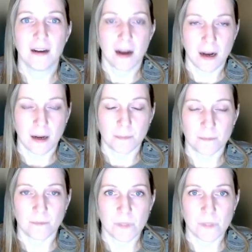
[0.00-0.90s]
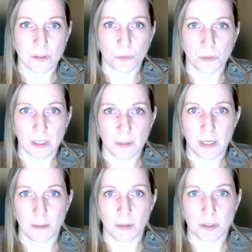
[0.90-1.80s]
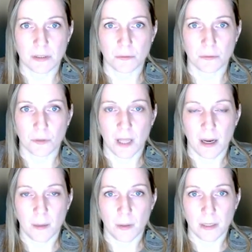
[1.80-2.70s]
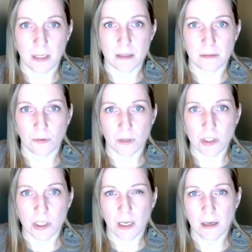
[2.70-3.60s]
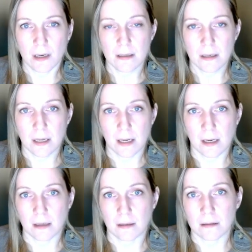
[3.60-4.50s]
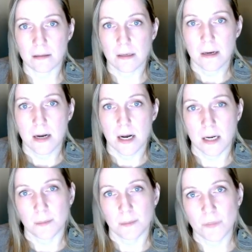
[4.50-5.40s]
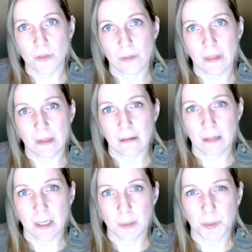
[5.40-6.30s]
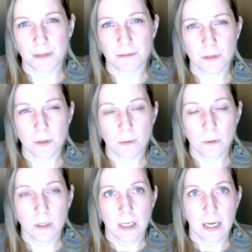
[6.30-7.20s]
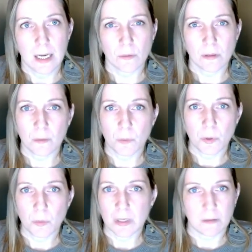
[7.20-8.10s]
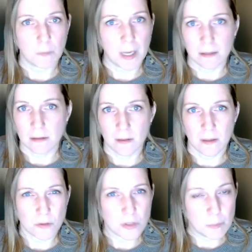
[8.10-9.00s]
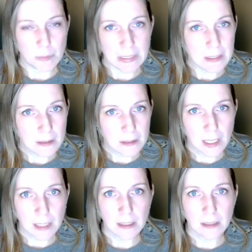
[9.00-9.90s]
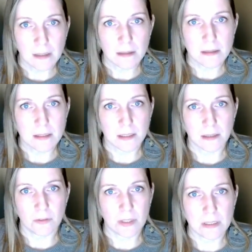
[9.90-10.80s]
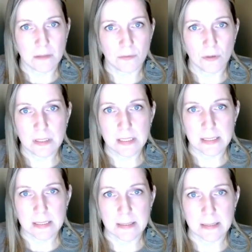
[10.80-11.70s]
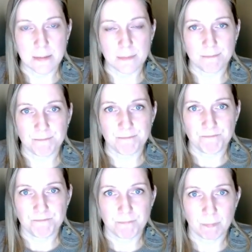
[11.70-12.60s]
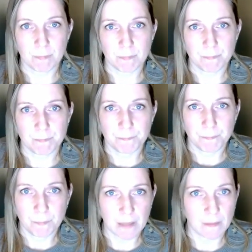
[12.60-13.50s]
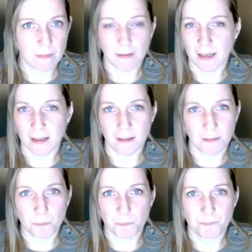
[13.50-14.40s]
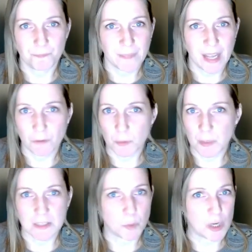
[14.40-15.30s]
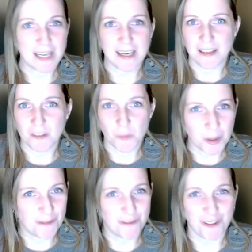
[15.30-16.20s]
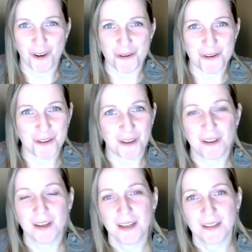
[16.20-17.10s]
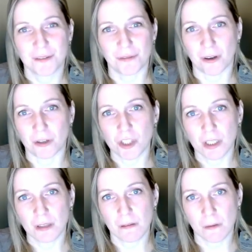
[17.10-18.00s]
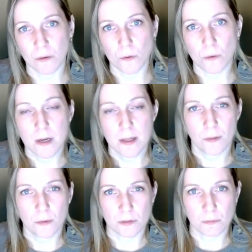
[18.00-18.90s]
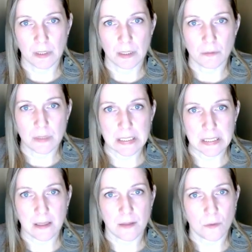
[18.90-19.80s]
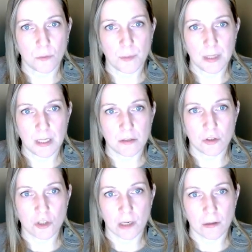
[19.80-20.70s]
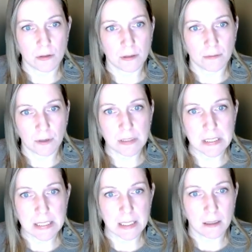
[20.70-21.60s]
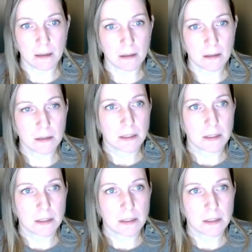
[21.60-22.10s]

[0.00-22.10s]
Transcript: um, to really be able to reliably differentiate it. And um, certain things like blood flow, I don't think we would expect there to be any significant difference um, because I guess everybody's brain needs blood flow to, to function. So there isn't really a reason that there would be a gender difference there.